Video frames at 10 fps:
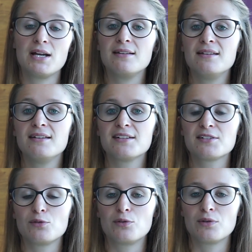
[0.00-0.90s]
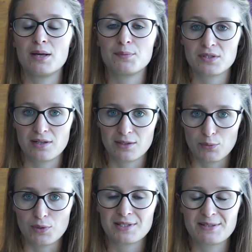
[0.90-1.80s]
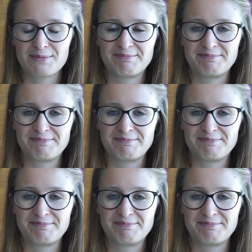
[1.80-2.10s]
ideas, or abstract words.